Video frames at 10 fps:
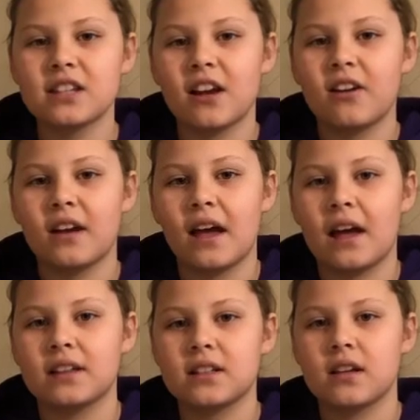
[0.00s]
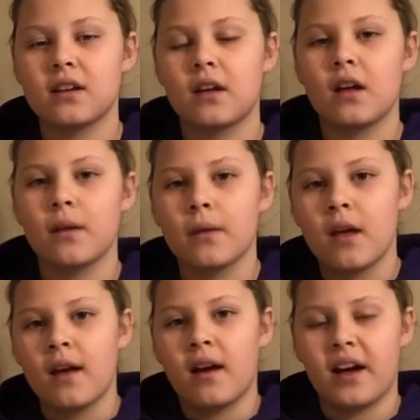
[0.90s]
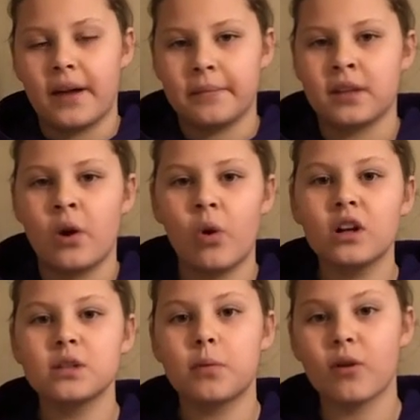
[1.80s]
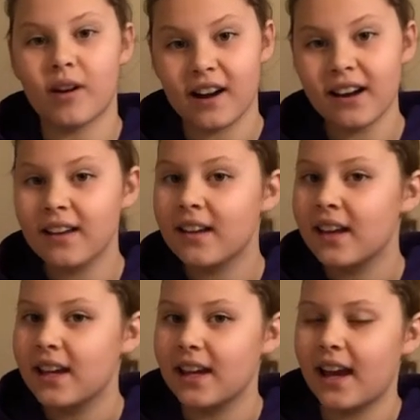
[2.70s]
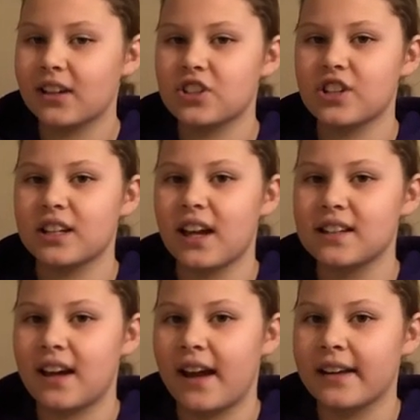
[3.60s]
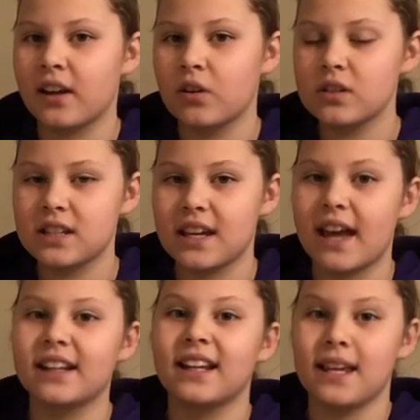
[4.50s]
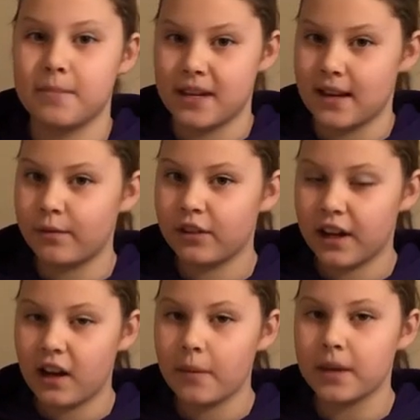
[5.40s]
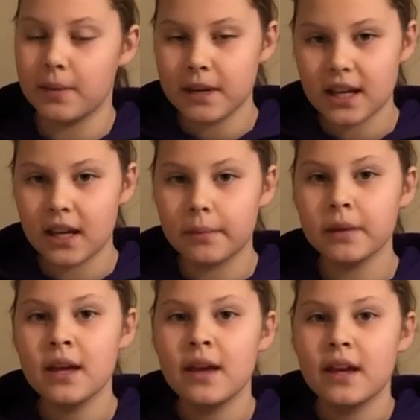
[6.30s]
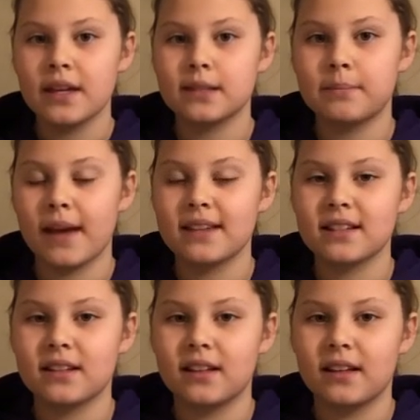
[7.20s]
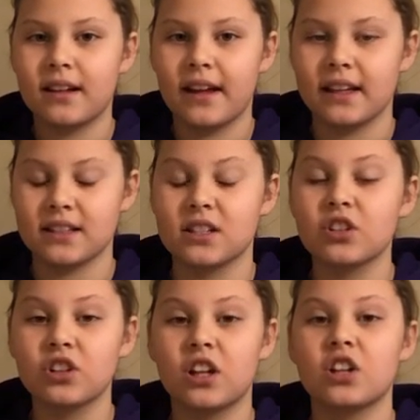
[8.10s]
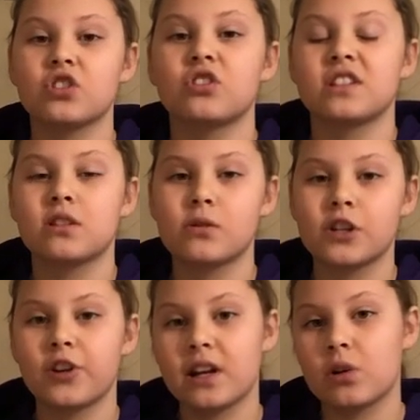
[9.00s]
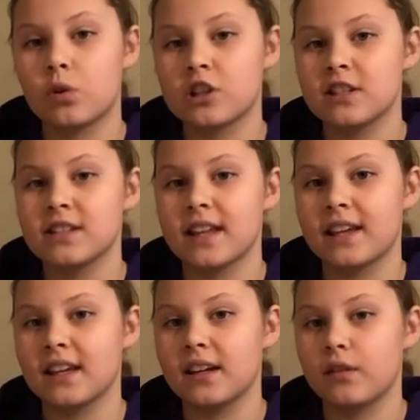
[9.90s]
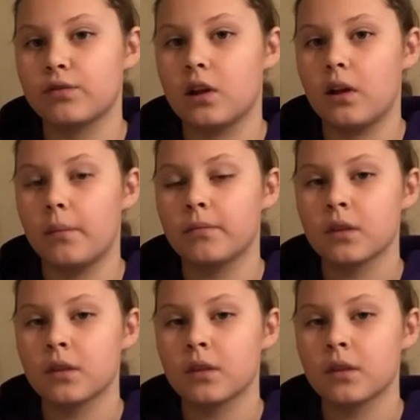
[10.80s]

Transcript: out at um, Poor, he actually got diagnosed. He had an EPM flare-up. EPM is basically like it's a neurological disorder in horses. They get it from,